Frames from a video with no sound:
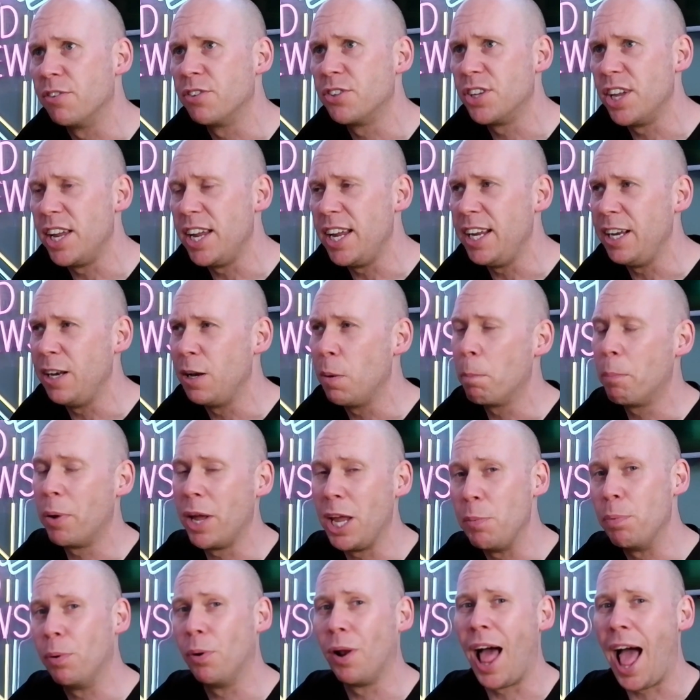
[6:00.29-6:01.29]
I've seen
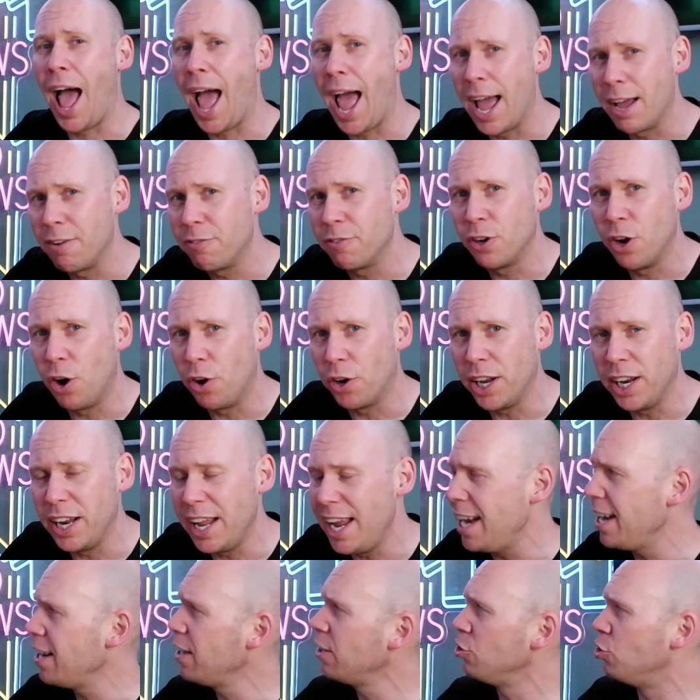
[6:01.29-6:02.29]
people have got it
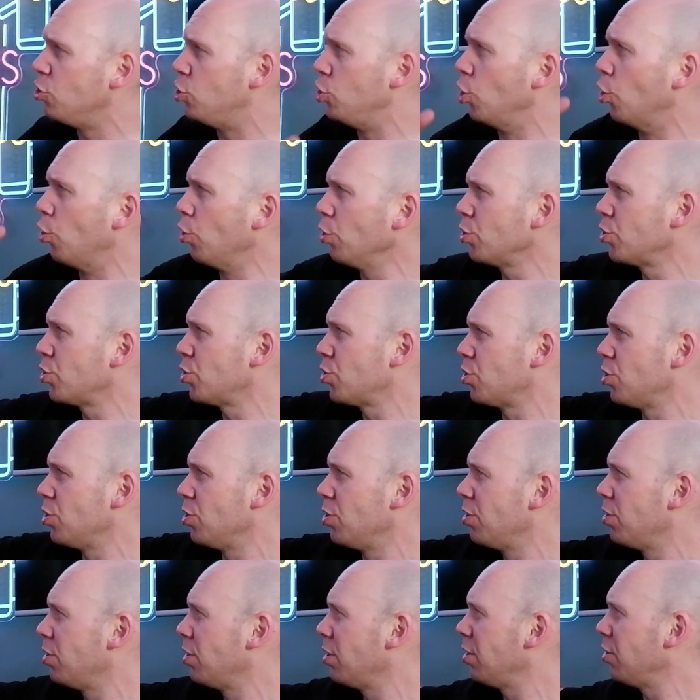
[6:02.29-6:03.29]
in, just,
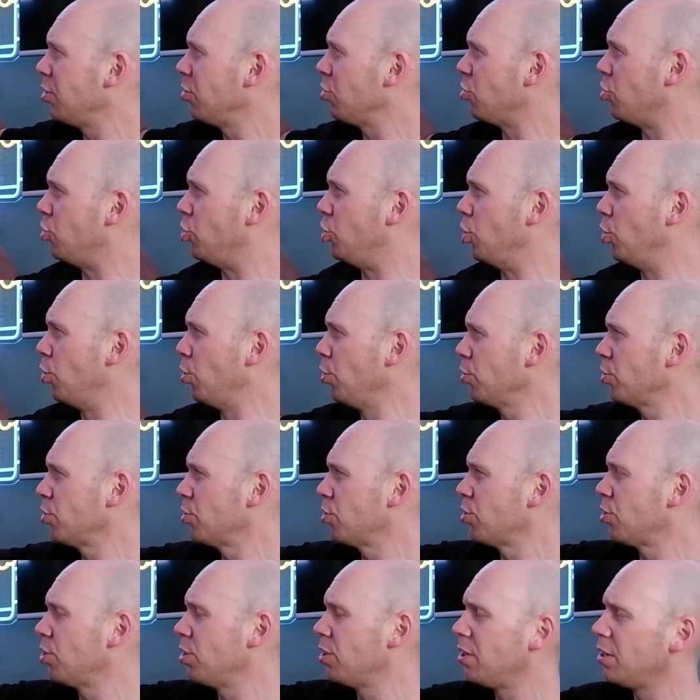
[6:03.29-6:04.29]

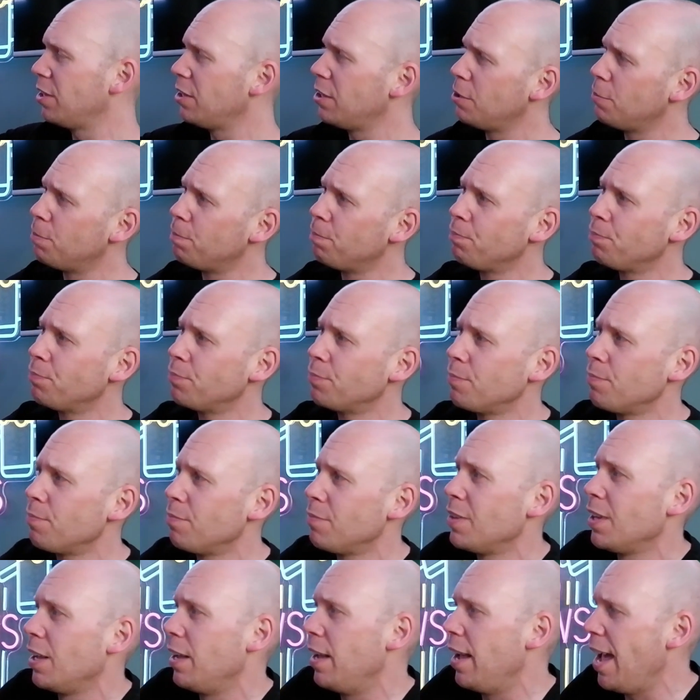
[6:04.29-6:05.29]
just,
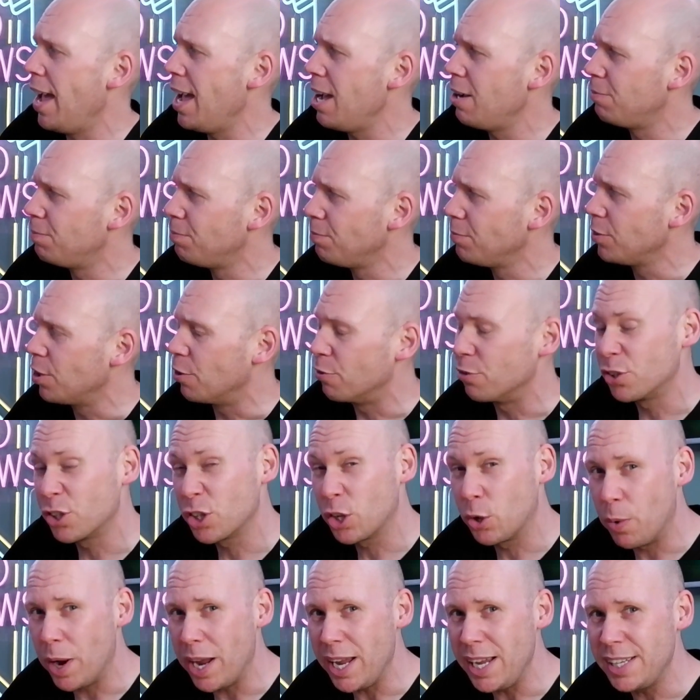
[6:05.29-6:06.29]
yeah. They've
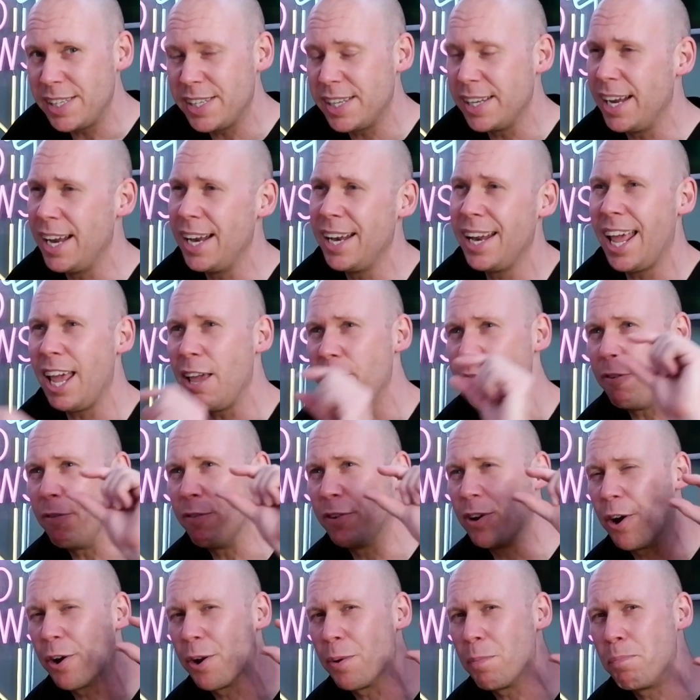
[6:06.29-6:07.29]
squeezed it in. If
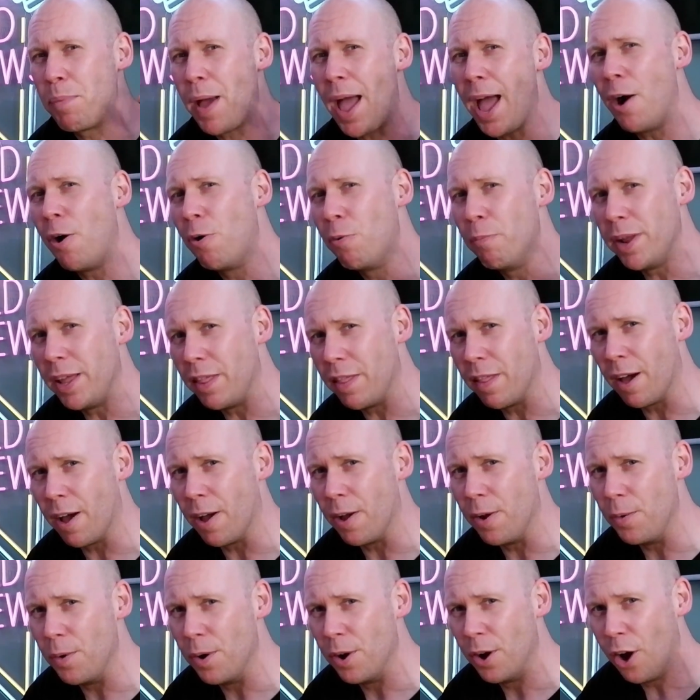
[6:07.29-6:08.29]
you've got a pelmet
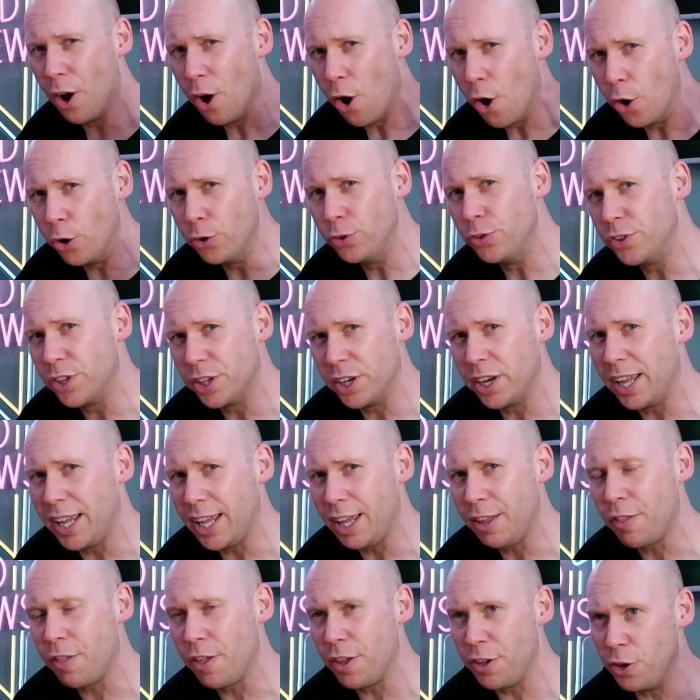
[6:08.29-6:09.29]
though,
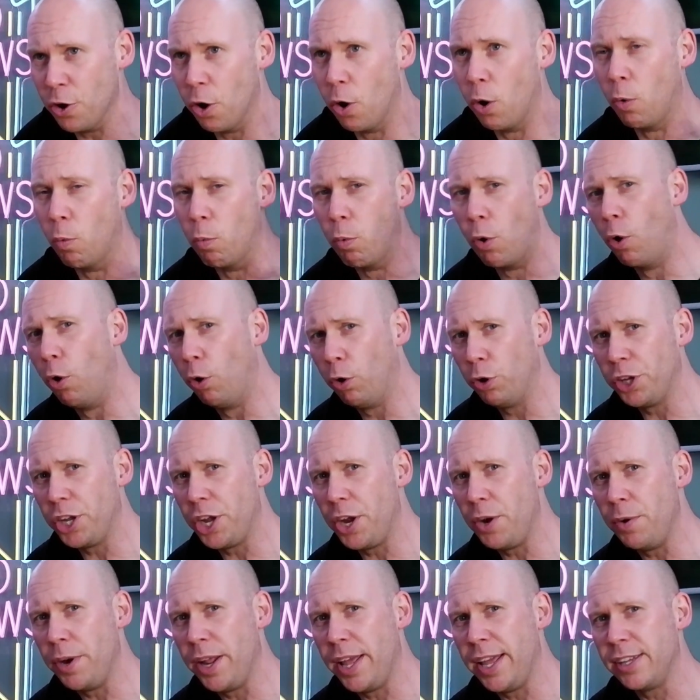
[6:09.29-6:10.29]
underneath your wall
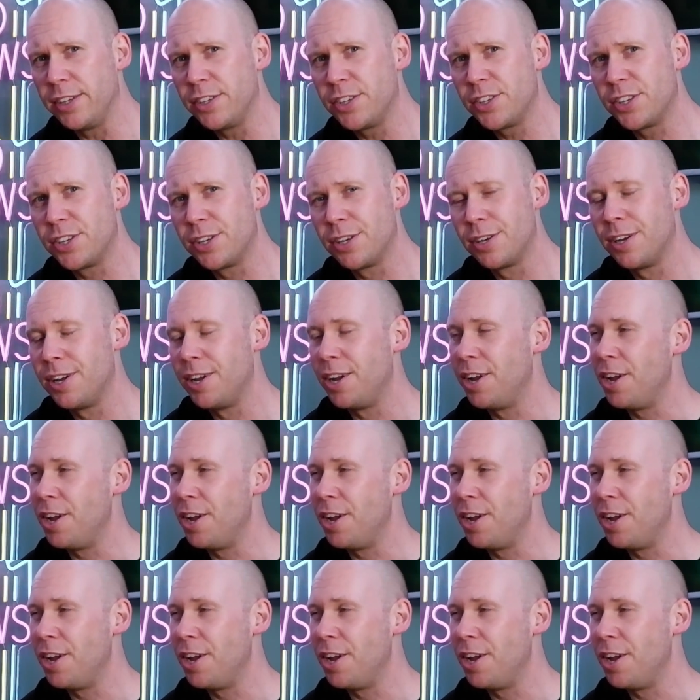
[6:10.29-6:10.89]
units,